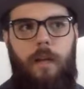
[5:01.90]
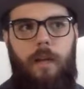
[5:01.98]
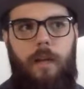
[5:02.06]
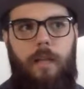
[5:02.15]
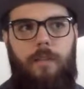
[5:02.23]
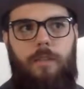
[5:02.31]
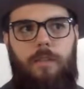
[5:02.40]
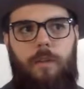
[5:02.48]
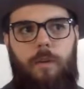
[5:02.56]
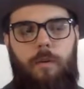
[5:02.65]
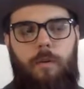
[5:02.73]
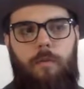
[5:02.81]
And
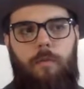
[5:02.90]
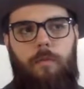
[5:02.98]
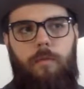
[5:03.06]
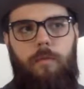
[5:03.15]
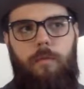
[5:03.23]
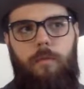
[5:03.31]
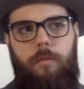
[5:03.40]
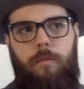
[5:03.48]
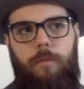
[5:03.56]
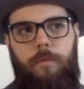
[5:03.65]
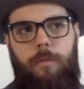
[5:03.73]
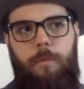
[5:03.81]
so
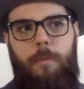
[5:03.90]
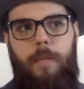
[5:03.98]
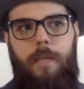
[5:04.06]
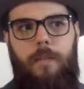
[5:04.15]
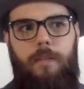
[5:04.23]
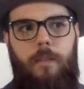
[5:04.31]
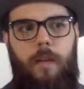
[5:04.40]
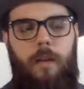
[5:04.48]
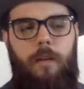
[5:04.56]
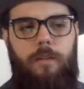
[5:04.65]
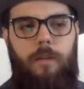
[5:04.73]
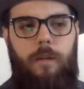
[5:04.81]
for me, I don't know,
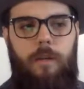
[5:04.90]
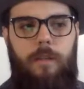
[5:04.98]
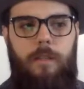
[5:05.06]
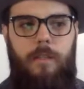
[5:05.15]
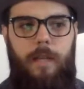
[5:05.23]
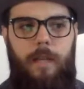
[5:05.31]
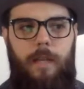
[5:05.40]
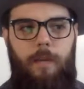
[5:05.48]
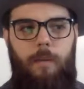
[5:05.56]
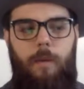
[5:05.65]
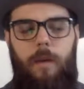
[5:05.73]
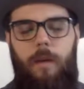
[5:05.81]
it's hard to say like
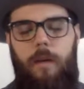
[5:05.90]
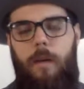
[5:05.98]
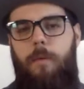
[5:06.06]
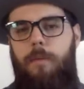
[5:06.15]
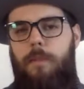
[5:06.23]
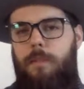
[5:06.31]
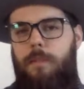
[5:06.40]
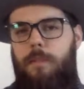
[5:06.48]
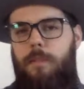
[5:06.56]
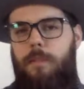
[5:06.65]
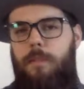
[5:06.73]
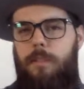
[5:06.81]
what I was
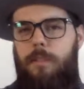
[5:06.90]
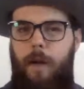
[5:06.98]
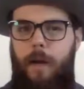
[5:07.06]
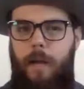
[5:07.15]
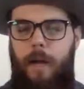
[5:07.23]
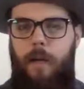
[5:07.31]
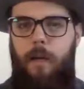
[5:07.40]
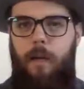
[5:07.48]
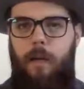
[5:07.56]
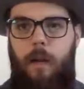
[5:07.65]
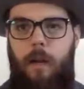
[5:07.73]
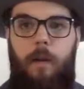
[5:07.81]
inspired
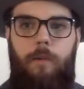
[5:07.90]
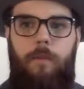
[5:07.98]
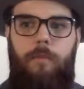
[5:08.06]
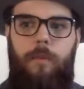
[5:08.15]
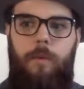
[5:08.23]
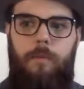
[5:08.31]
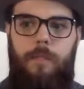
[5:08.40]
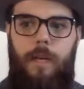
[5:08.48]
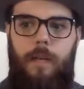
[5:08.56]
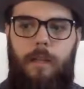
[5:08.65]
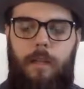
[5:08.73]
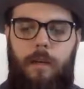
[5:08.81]
by. I know the
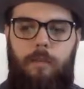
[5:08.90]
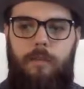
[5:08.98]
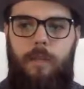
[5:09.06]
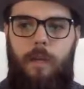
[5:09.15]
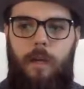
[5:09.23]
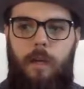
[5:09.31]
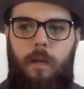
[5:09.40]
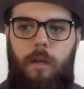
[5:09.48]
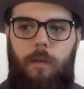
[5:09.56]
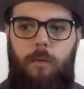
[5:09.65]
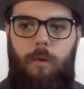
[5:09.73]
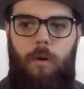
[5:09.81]
films that I loved
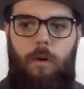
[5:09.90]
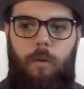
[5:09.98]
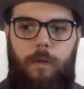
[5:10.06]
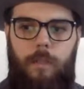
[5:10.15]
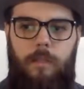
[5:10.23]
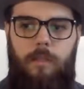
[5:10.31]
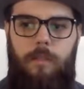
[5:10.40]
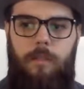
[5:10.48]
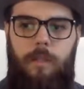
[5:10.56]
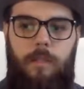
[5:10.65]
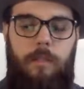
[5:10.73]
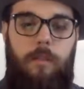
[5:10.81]

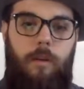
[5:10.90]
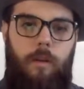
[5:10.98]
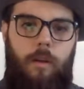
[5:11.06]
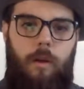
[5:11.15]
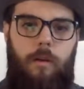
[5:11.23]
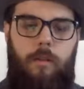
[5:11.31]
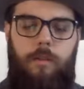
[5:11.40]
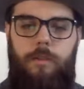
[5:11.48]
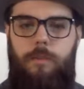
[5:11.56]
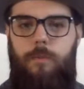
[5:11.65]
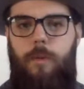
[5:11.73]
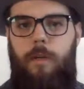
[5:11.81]
still are
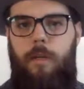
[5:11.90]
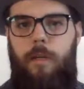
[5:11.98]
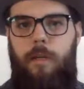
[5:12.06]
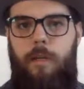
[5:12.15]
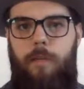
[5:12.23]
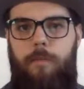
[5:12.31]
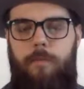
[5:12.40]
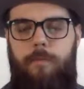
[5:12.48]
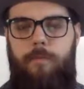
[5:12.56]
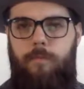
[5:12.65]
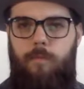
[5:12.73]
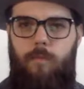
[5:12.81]
just really
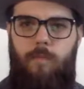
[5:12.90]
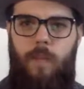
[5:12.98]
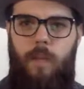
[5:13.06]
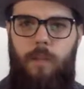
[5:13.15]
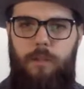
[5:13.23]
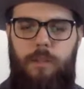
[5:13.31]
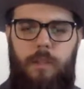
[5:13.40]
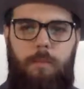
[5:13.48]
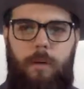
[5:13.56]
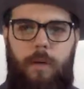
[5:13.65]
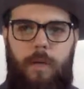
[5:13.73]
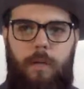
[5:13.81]
usually
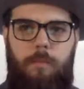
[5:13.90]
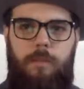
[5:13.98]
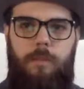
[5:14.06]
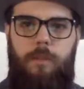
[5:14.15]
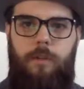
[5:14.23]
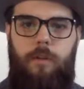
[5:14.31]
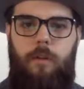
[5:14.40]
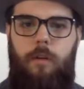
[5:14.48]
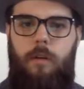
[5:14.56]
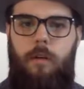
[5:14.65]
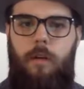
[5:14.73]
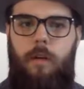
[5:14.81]
pretty obscure